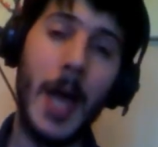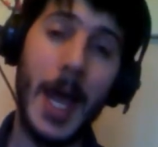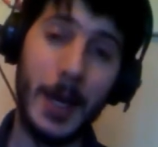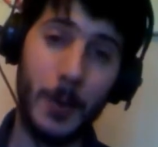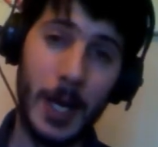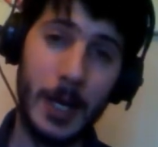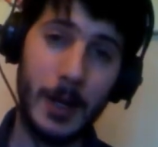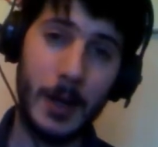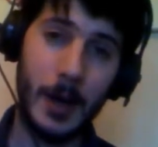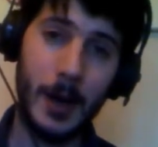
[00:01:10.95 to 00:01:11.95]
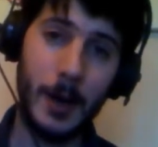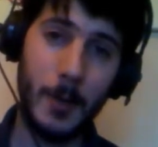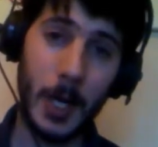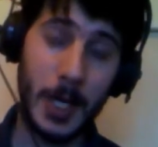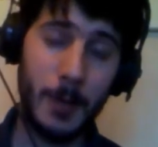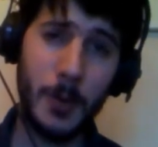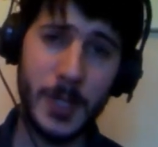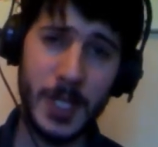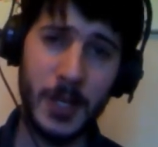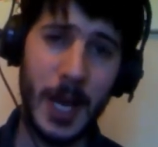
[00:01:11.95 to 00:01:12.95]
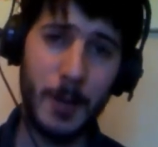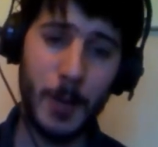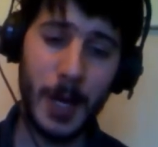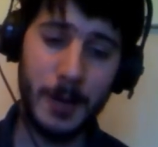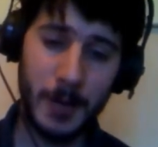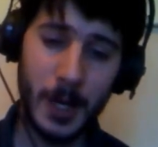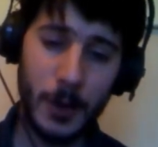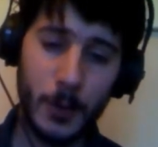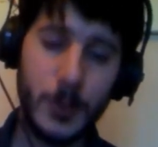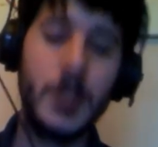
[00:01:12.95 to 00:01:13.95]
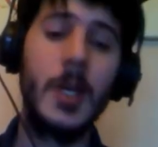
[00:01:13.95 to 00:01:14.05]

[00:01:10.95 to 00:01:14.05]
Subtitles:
Anyway, I keep promising you gameplay videos